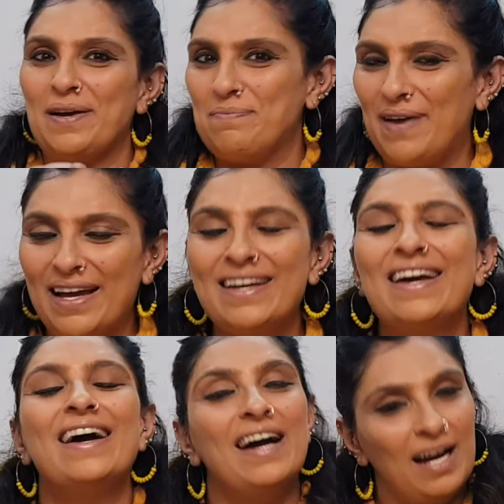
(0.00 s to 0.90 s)
I'm back
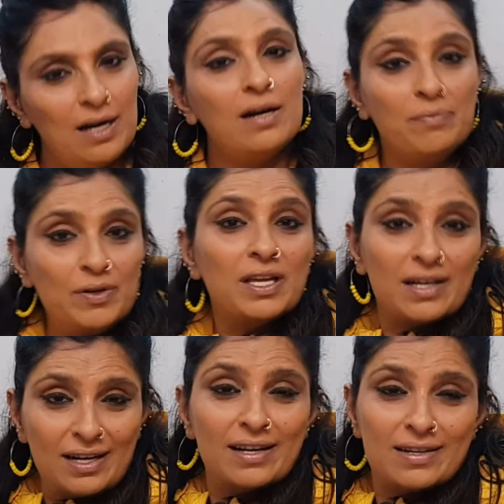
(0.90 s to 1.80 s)
with a
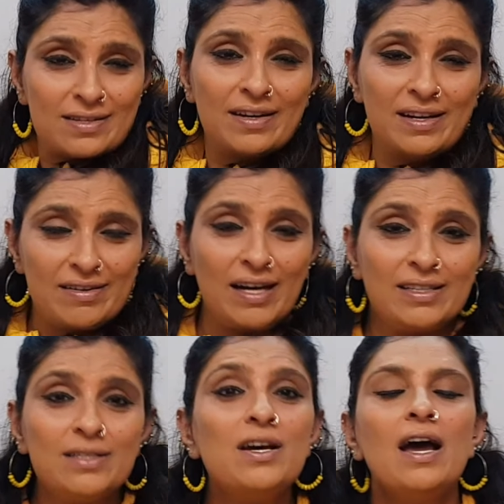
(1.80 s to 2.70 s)
clear screen
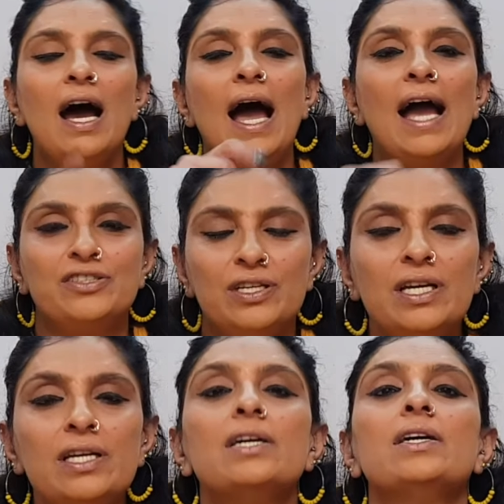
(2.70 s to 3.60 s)
rather.
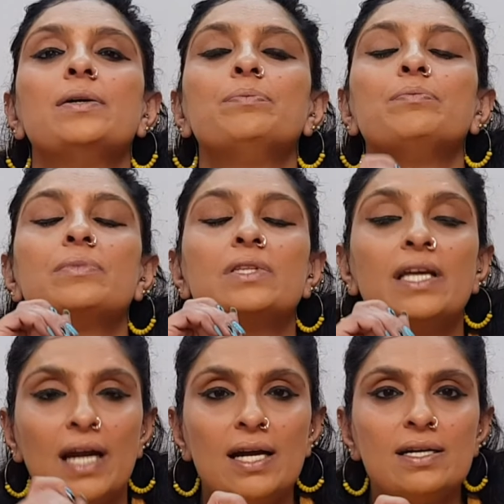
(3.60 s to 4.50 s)
Actually,
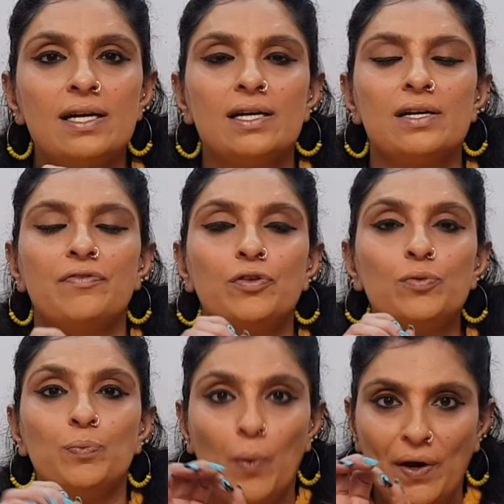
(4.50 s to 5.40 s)
there are a few
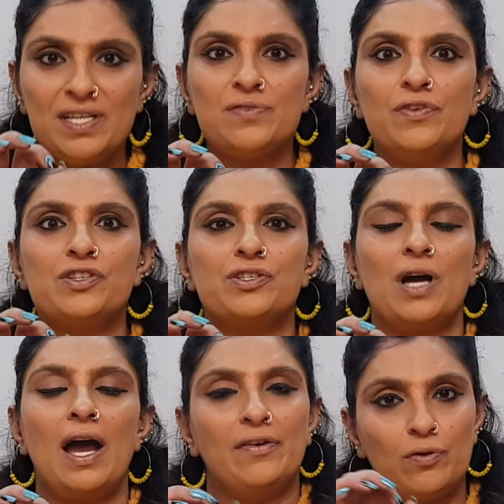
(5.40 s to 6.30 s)
points which
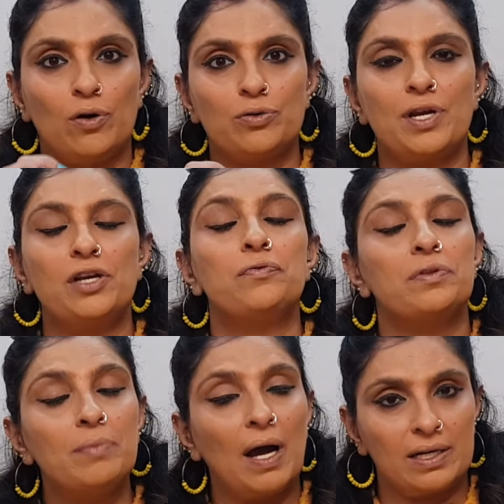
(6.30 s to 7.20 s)
I forgot to tell you
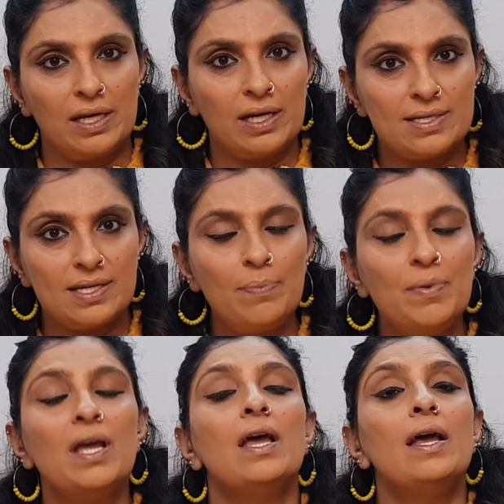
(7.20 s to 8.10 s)
with marketing concept.
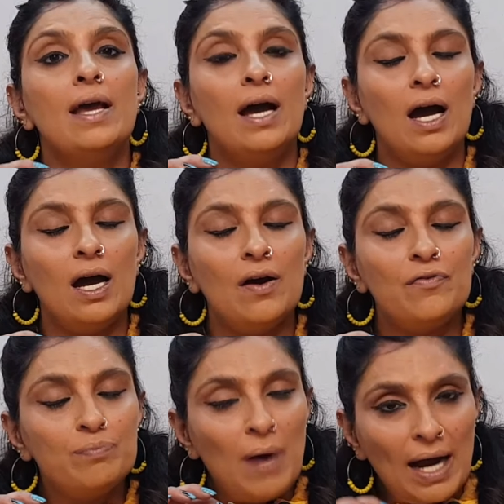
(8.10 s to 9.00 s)

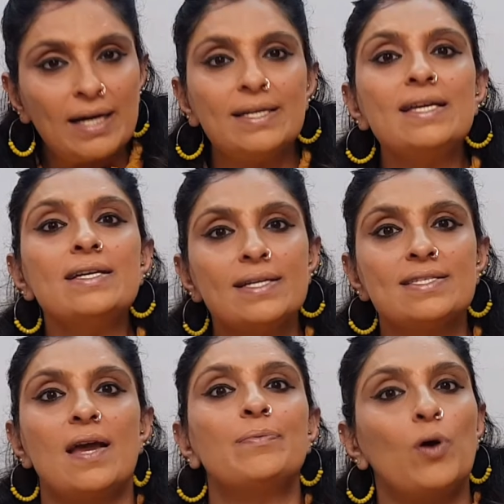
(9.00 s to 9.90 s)
Marketing
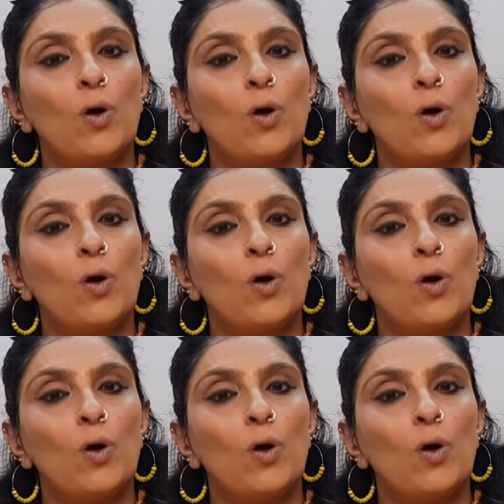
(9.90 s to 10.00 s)
concept